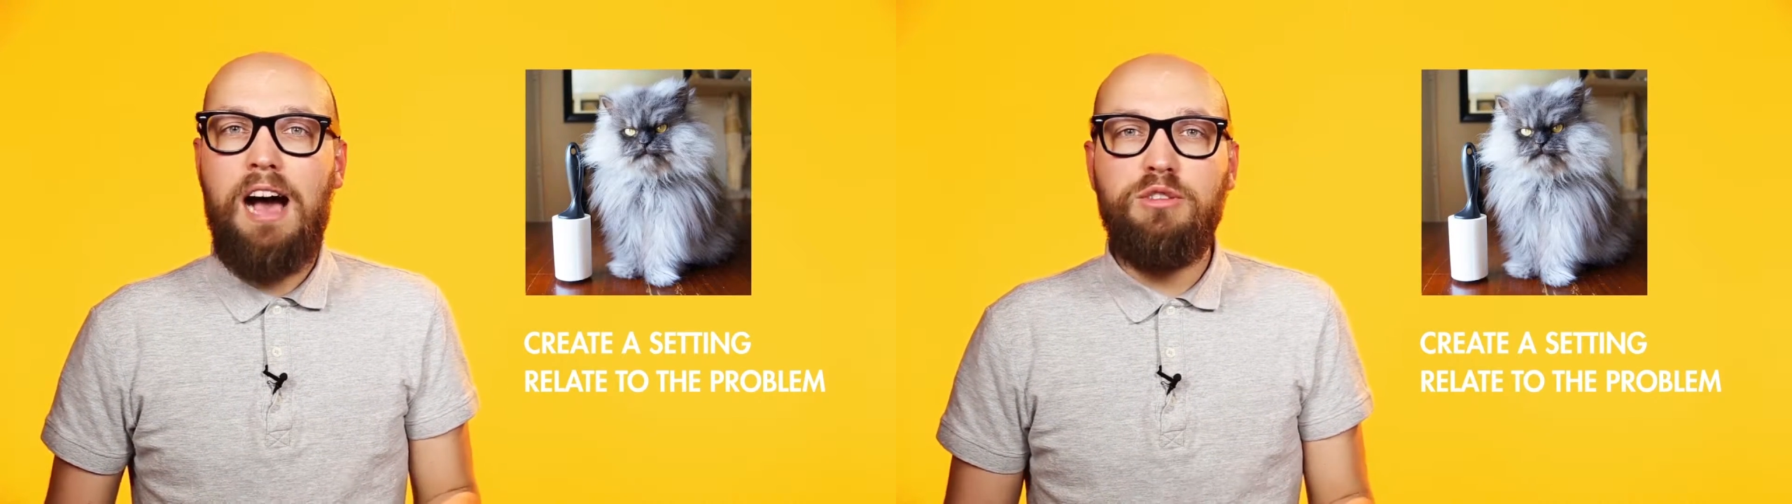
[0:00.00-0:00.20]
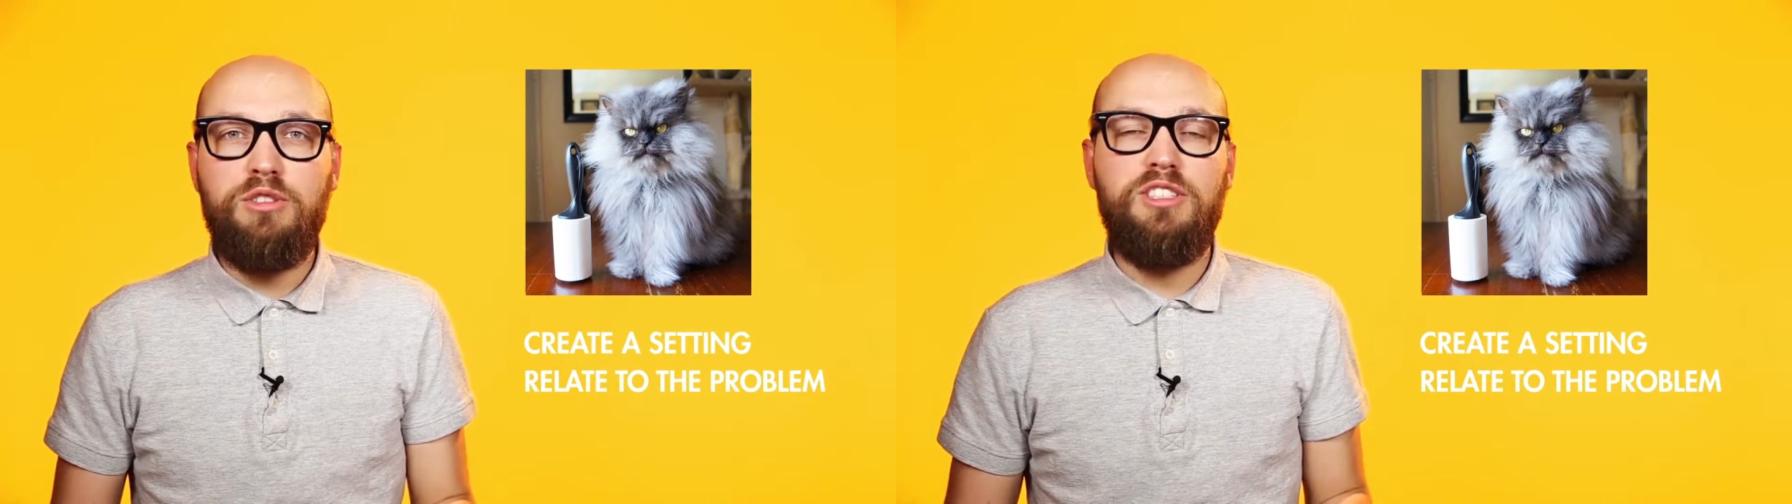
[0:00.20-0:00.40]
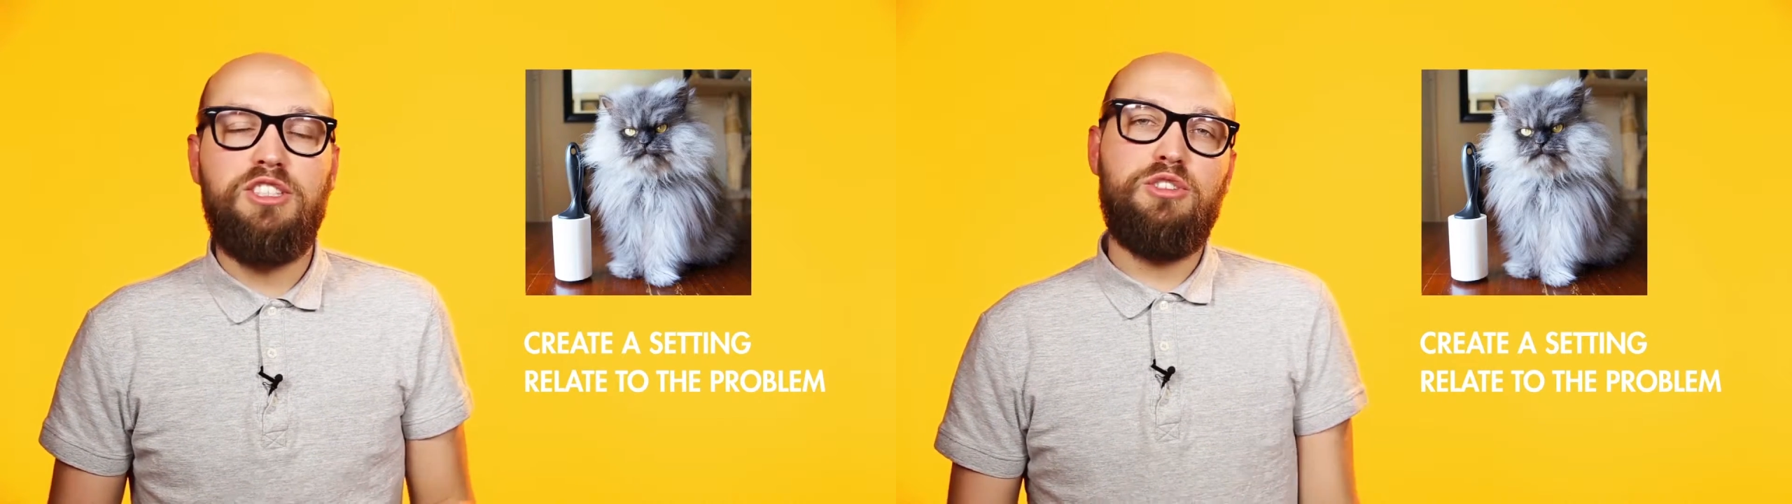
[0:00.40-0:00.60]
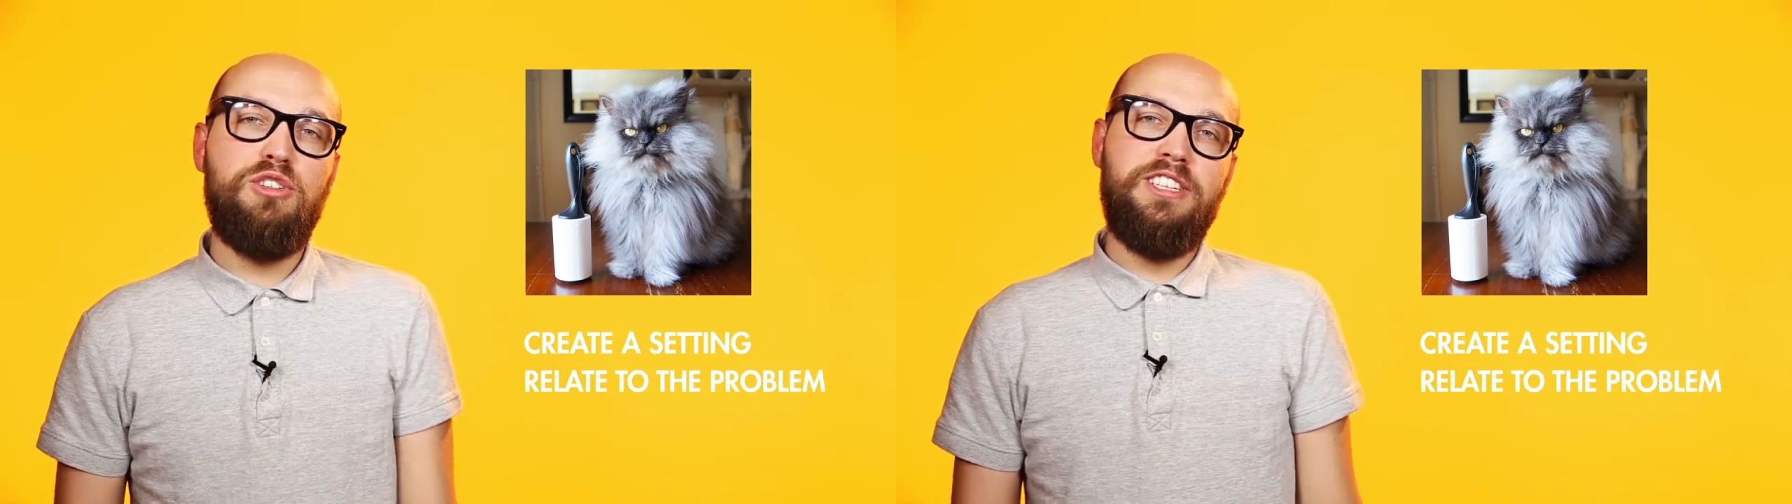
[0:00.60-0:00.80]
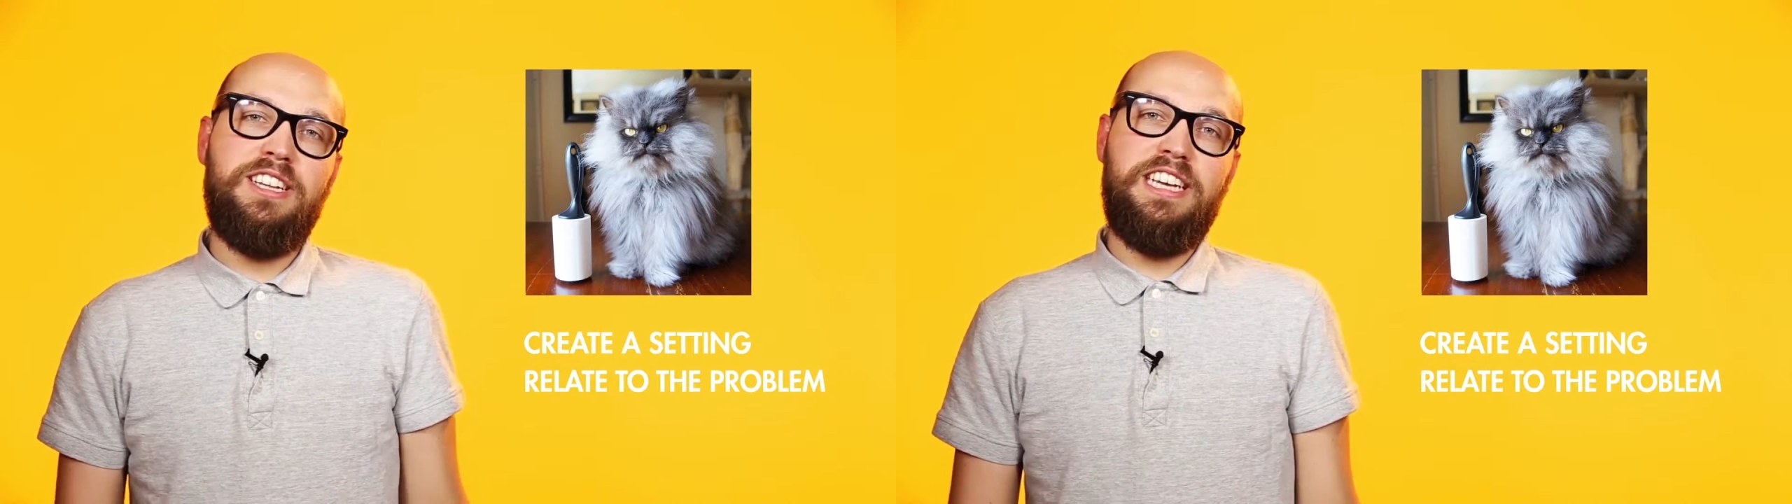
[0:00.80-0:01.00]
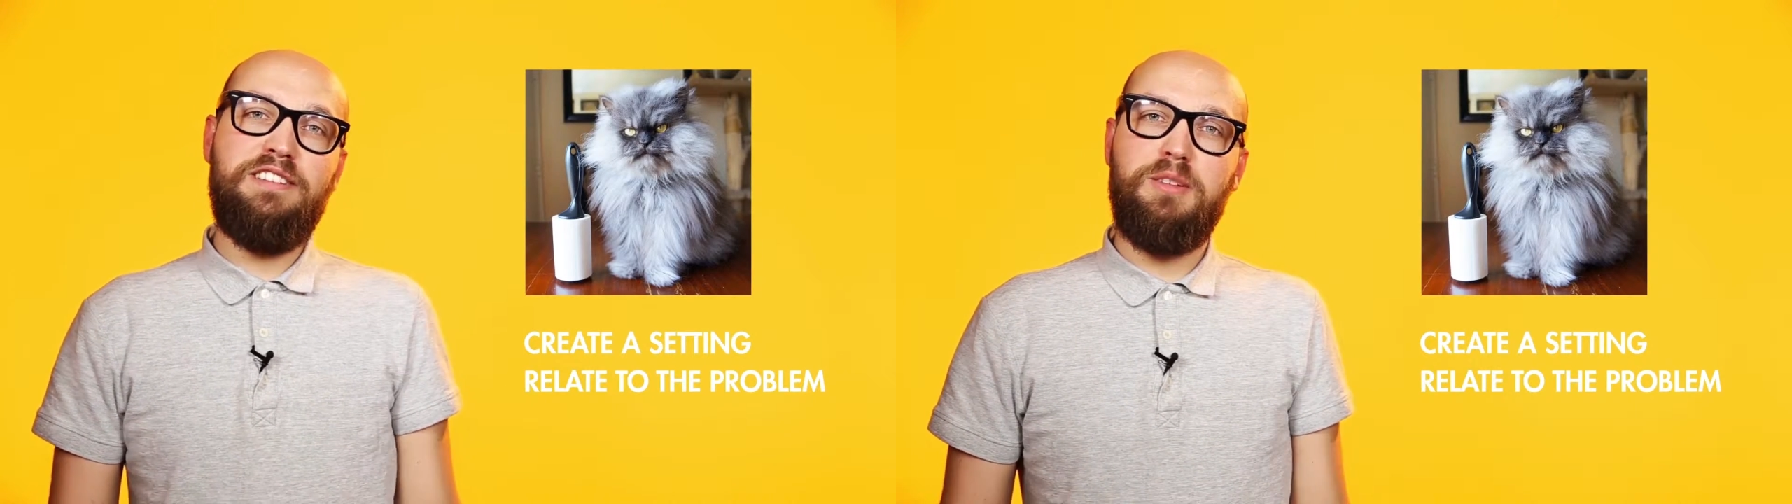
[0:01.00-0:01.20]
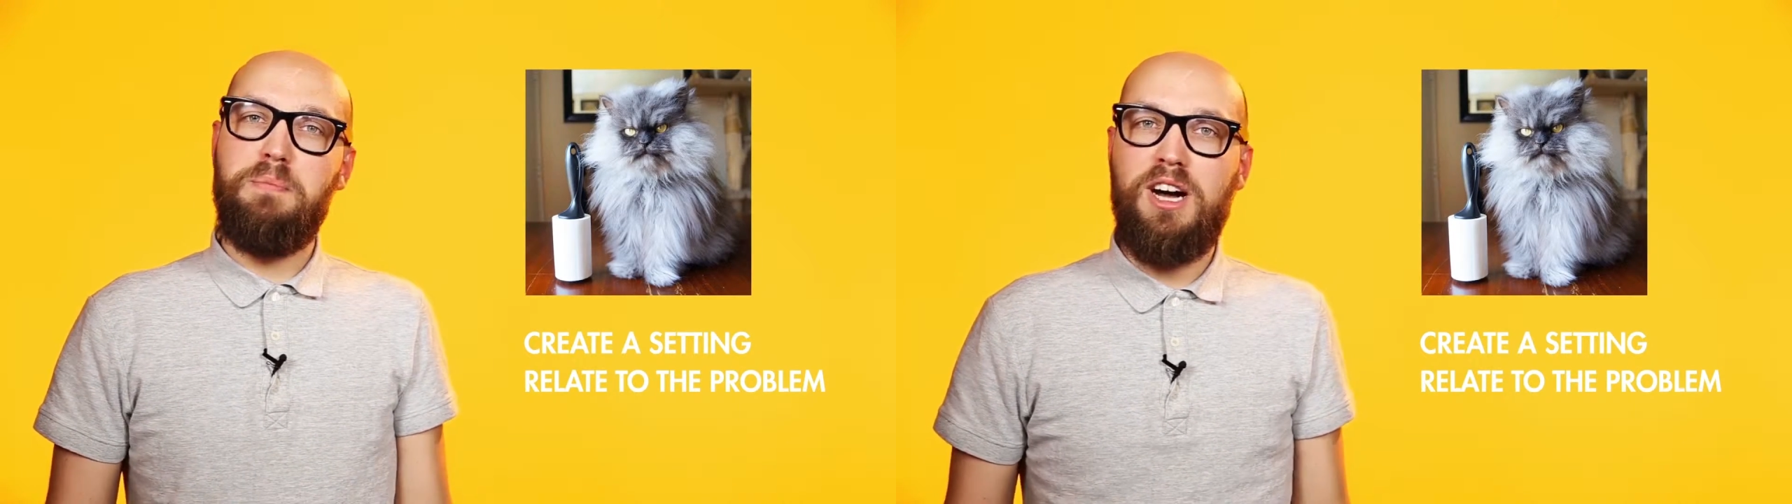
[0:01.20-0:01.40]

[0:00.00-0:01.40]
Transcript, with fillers: how to destroy that evil